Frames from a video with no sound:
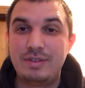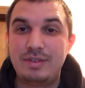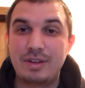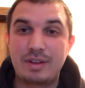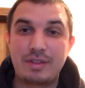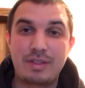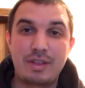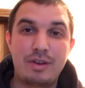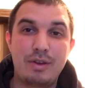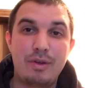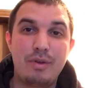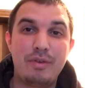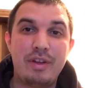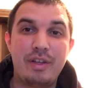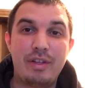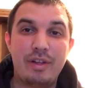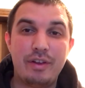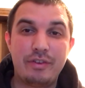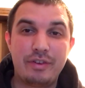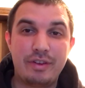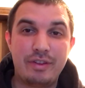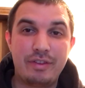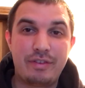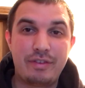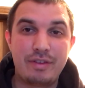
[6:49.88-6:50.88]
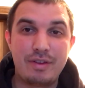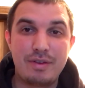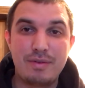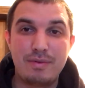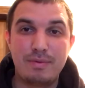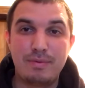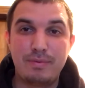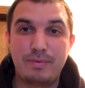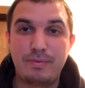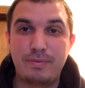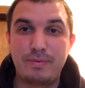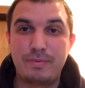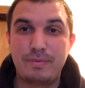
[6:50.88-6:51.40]
took the due diligence
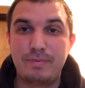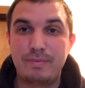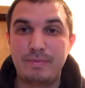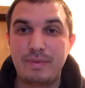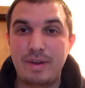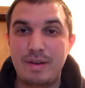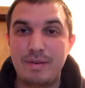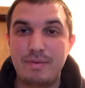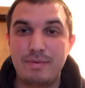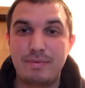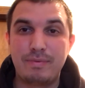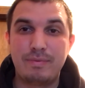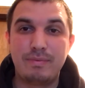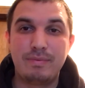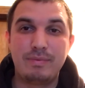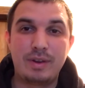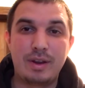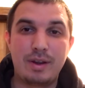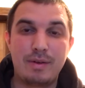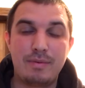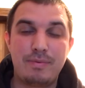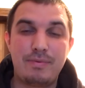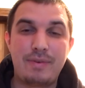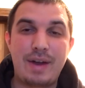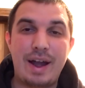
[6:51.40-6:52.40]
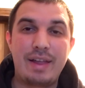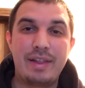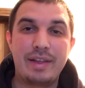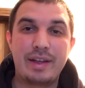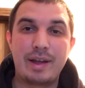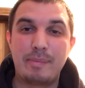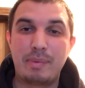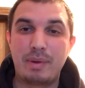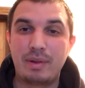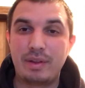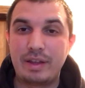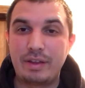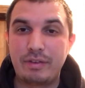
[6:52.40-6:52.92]
of filing
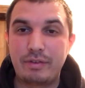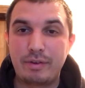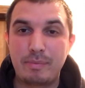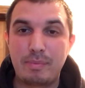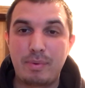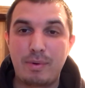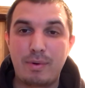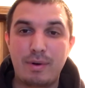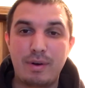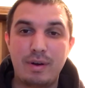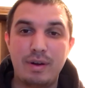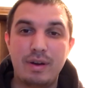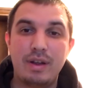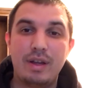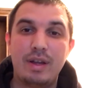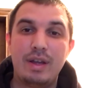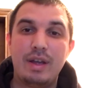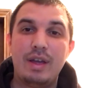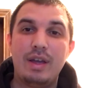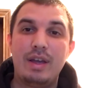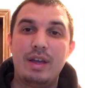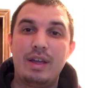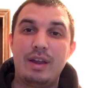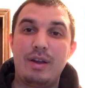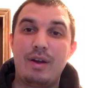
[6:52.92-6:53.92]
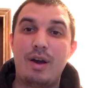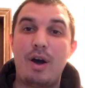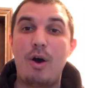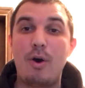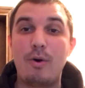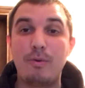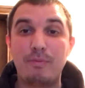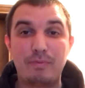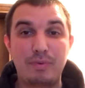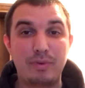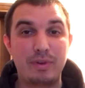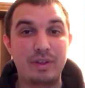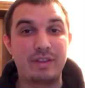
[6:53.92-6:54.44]
a police report.
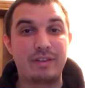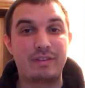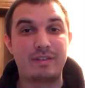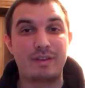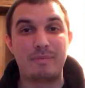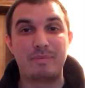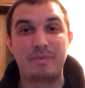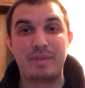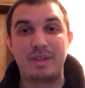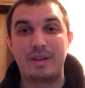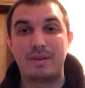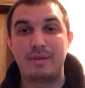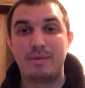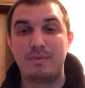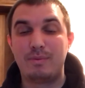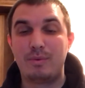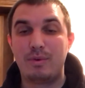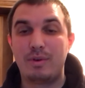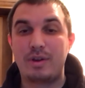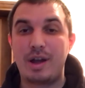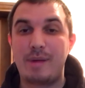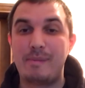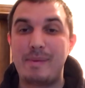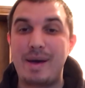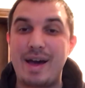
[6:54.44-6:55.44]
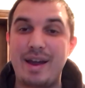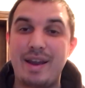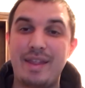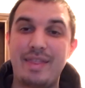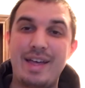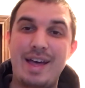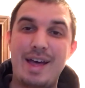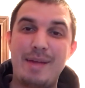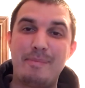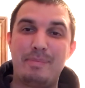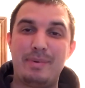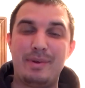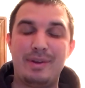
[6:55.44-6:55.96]
Hopefully something will come out of
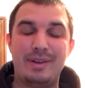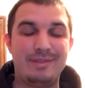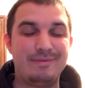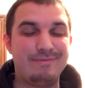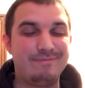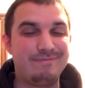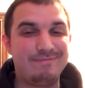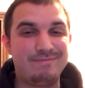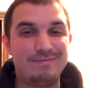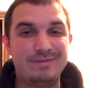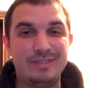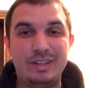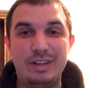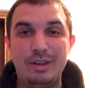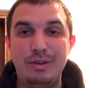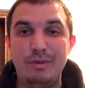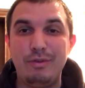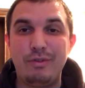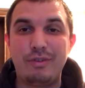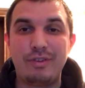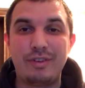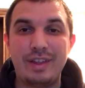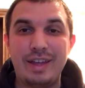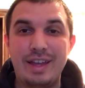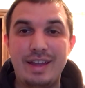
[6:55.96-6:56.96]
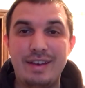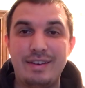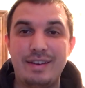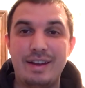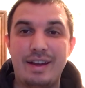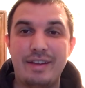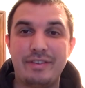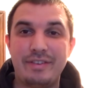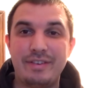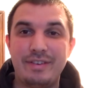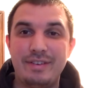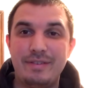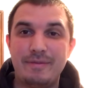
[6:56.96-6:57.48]
that, but usually it
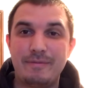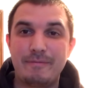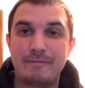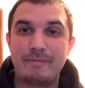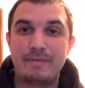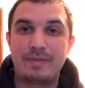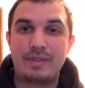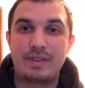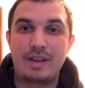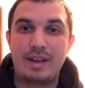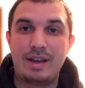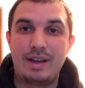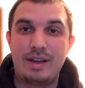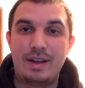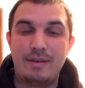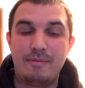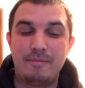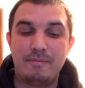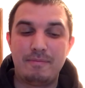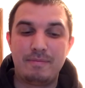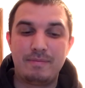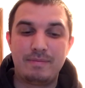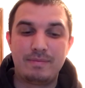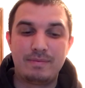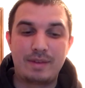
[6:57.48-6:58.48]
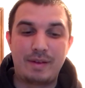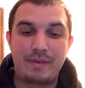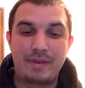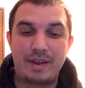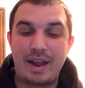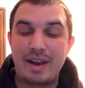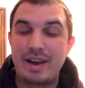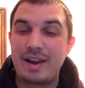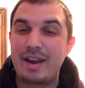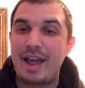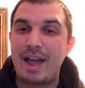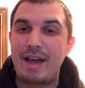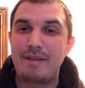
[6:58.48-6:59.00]
doesn't. I
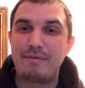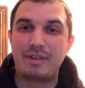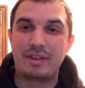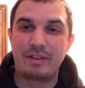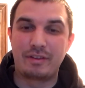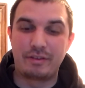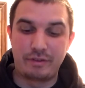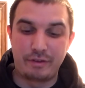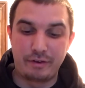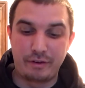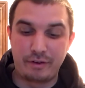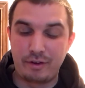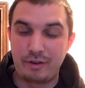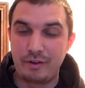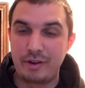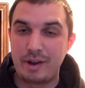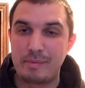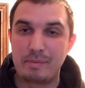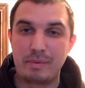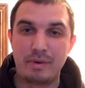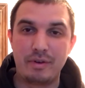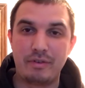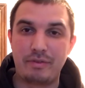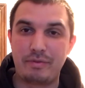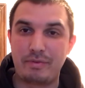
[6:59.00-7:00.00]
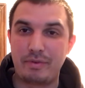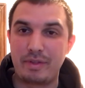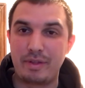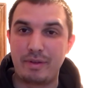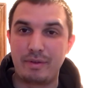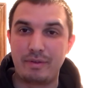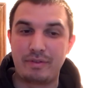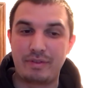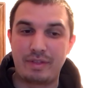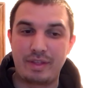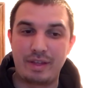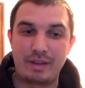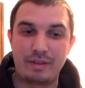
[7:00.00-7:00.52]
didn't have like serial numbers for
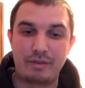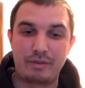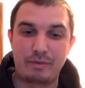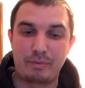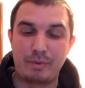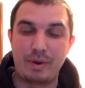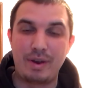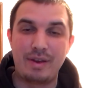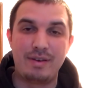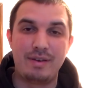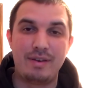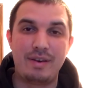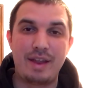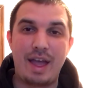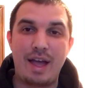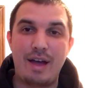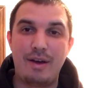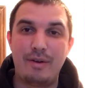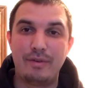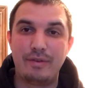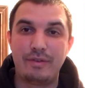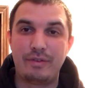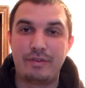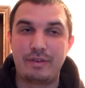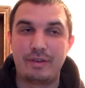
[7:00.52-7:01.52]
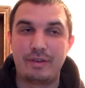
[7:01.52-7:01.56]
those things written down,